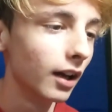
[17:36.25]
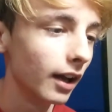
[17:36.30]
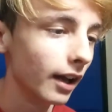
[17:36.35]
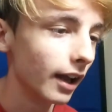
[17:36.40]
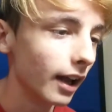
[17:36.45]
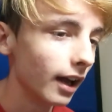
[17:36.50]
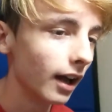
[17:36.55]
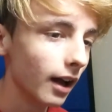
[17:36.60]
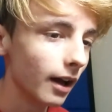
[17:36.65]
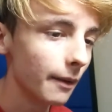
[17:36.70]

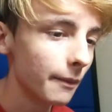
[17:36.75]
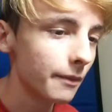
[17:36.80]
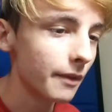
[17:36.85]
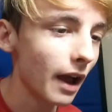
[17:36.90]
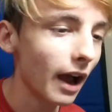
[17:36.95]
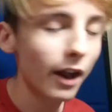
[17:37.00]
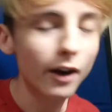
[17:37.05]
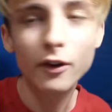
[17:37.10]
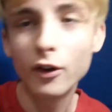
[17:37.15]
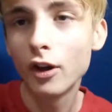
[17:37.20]

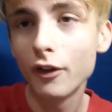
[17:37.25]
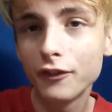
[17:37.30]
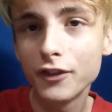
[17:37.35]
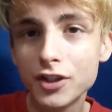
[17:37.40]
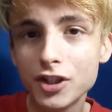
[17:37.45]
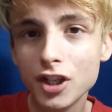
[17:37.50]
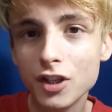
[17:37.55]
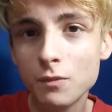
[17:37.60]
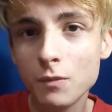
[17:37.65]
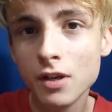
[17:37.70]
I don't know if it's
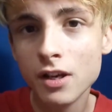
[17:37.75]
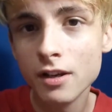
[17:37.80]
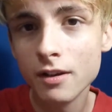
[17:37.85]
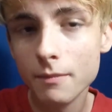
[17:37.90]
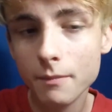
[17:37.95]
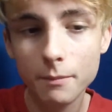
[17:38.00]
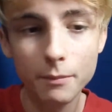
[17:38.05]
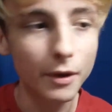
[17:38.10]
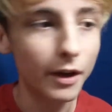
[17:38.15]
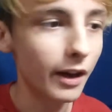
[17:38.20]
just
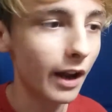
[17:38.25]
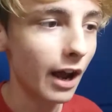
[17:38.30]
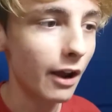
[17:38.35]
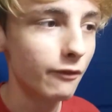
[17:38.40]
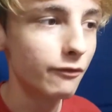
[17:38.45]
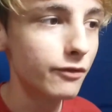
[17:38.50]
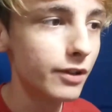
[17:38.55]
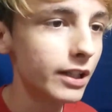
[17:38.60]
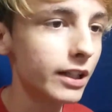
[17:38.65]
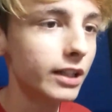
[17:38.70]
me, but
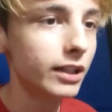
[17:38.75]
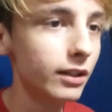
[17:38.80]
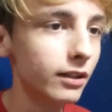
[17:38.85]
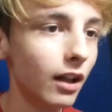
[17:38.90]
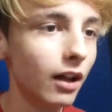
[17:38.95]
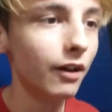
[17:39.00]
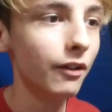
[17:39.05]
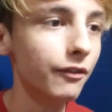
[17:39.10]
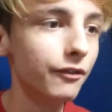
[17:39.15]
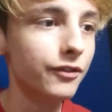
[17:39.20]
I really
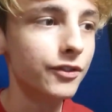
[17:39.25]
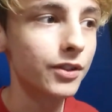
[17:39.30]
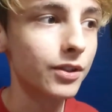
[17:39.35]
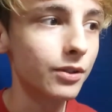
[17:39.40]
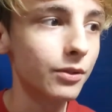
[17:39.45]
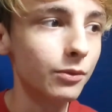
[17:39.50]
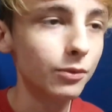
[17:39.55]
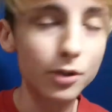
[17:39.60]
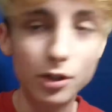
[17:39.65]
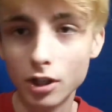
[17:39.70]
love
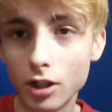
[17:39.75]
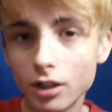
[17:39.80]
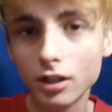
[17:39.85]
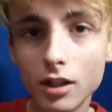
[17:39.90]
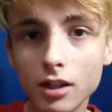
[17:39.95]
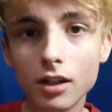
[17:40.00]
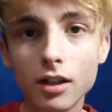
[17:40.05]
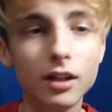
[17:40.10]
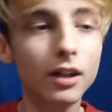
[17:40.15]
to cook.